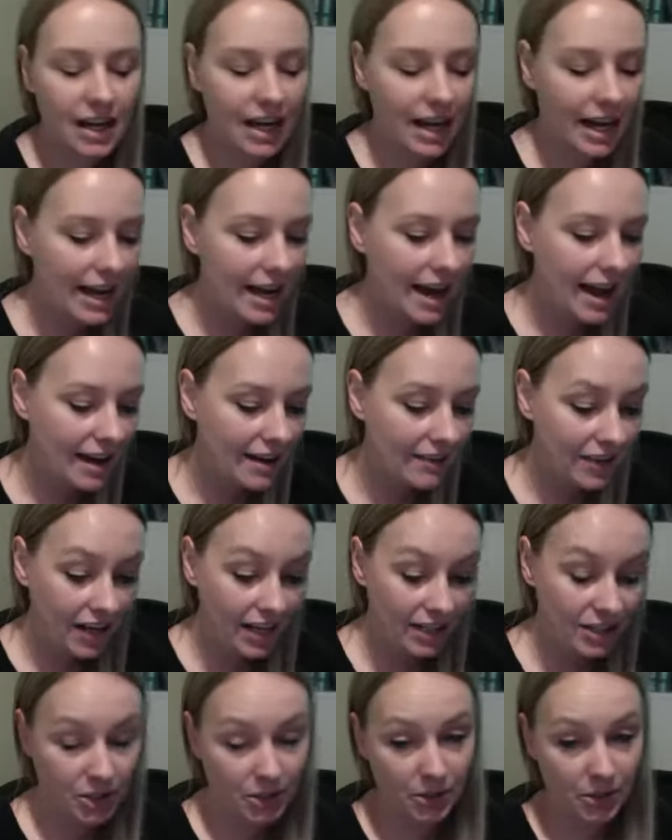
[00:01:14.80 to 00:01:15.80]
I have a
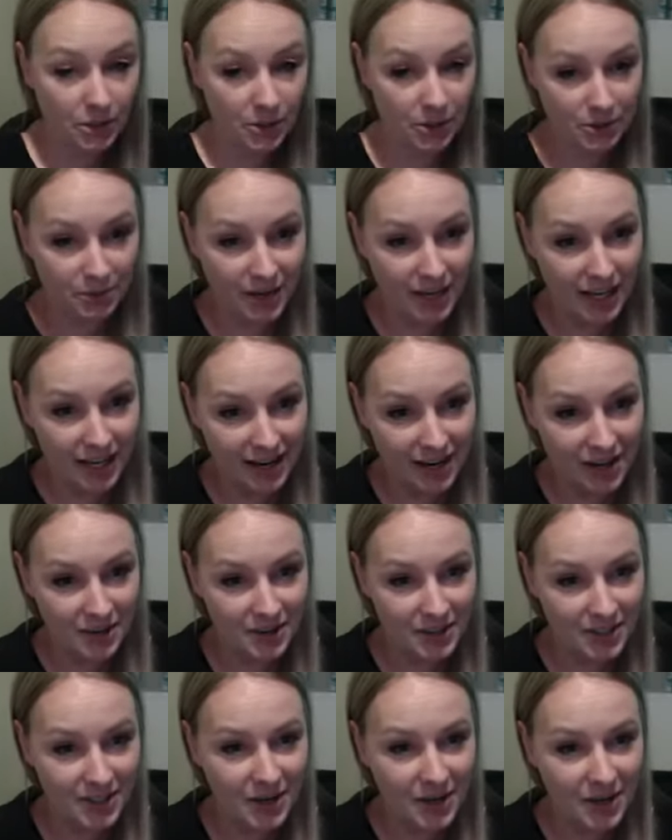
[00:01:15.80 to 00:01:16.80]
2-year-old right now,
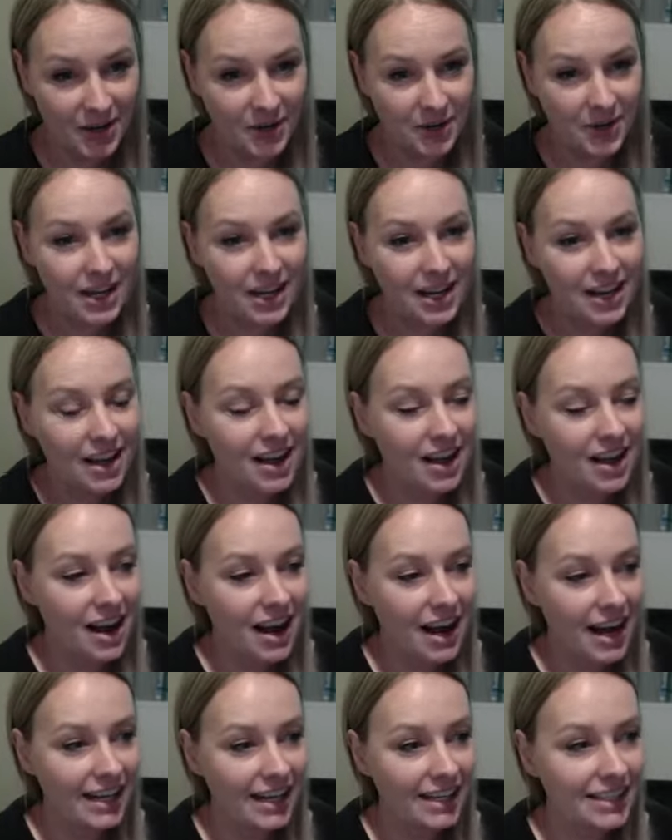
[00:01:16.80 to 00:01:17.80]
so
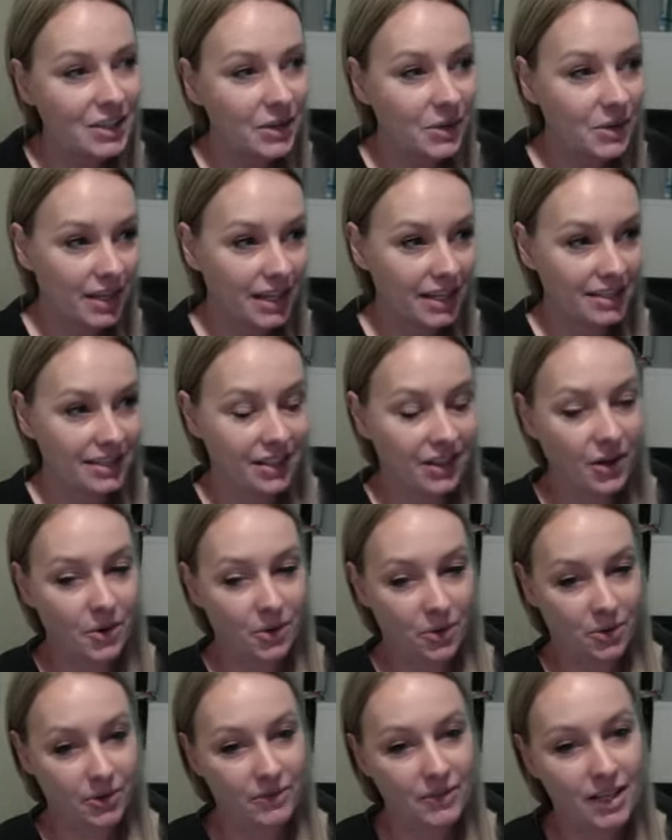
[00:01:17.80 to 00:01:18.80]
I don't get to go
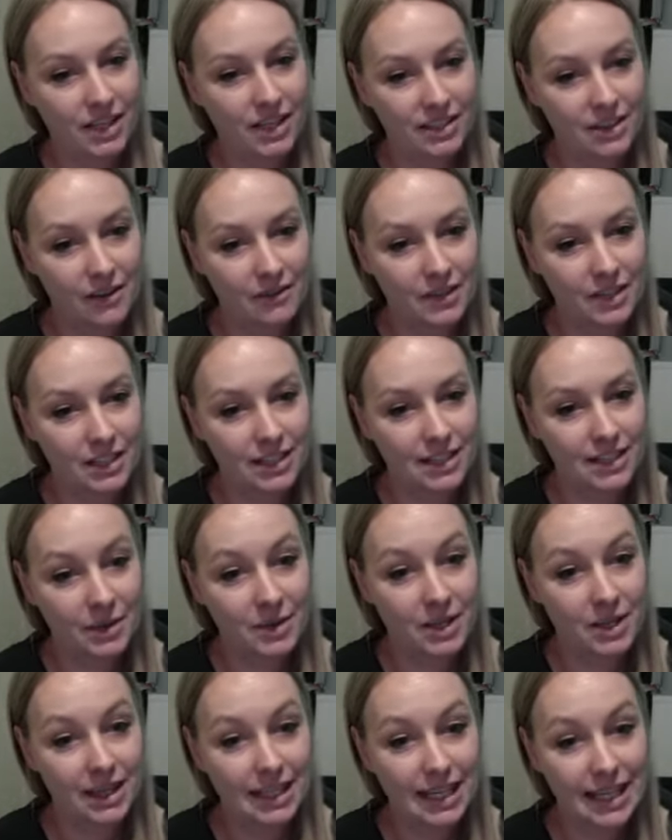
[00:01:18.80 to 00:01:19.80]
thrifting as often as I
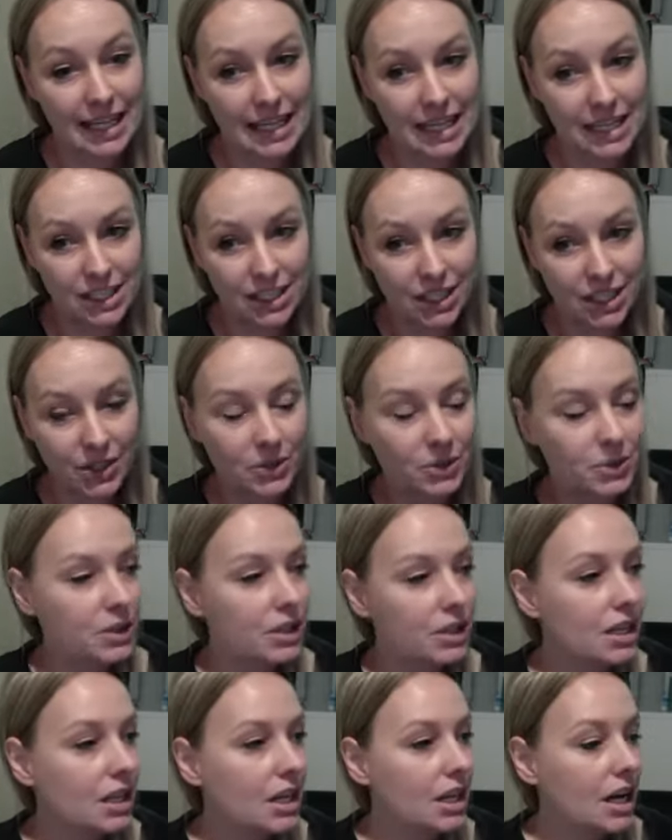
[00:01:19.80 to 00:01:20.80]
would like to.
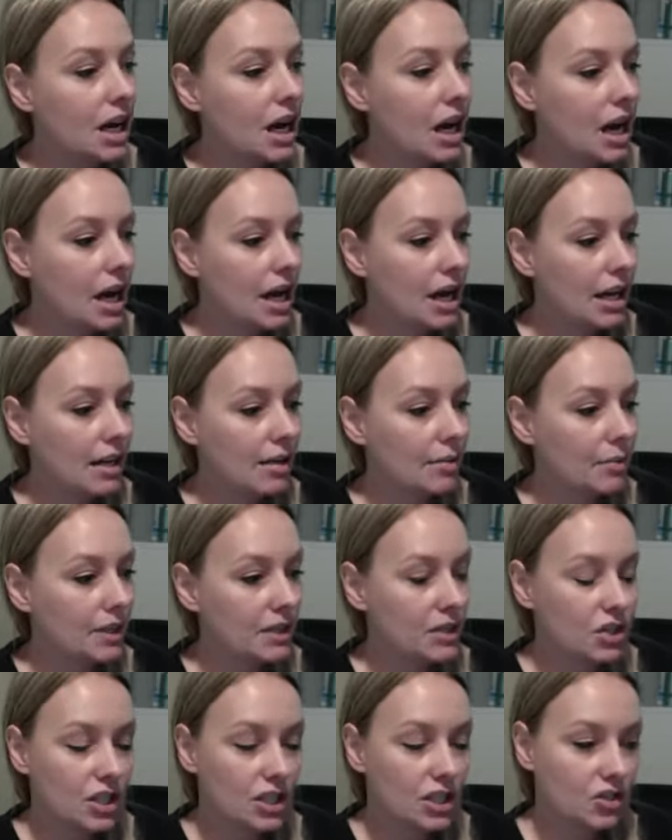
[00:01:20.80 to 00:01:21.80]

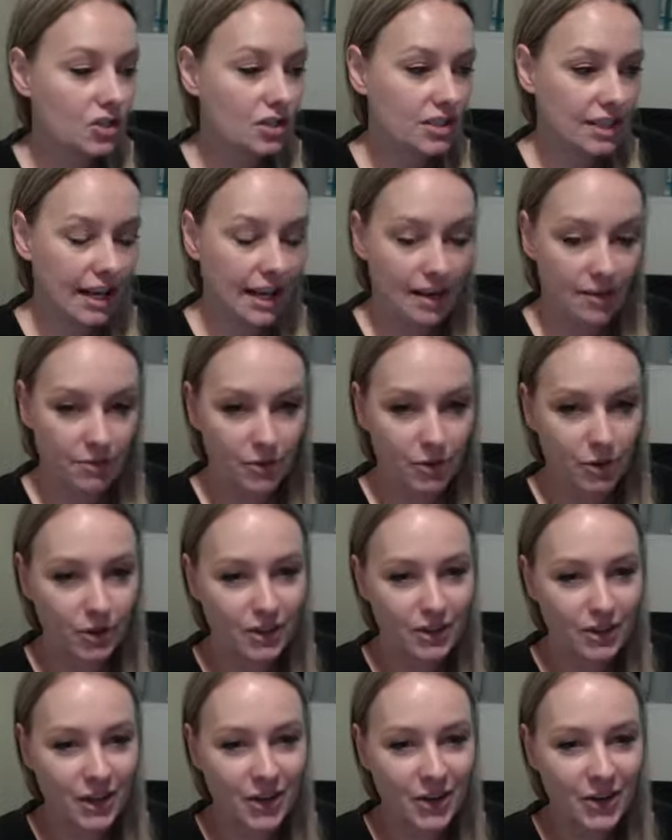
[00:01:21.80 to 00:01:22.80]
She's just a handful.
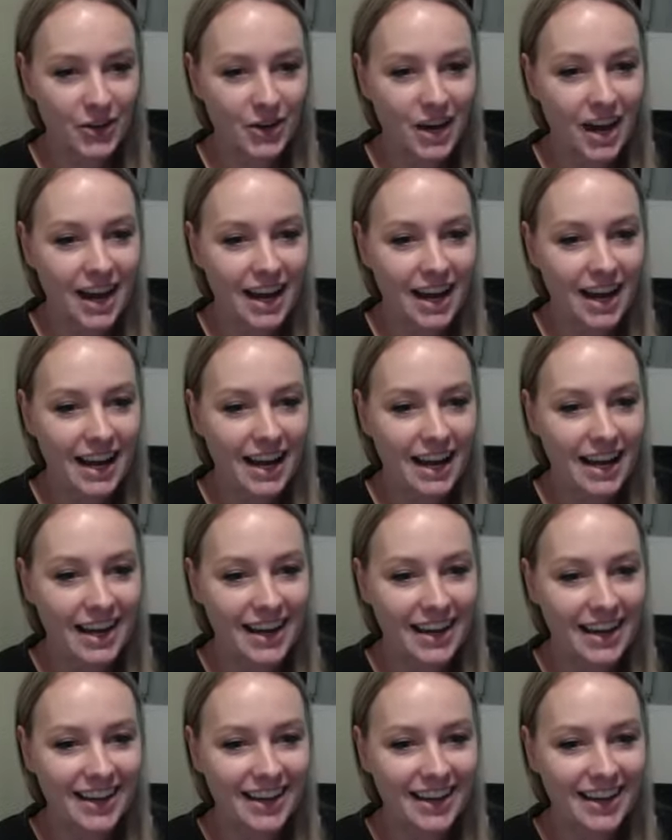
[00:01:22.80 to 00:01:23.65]
So I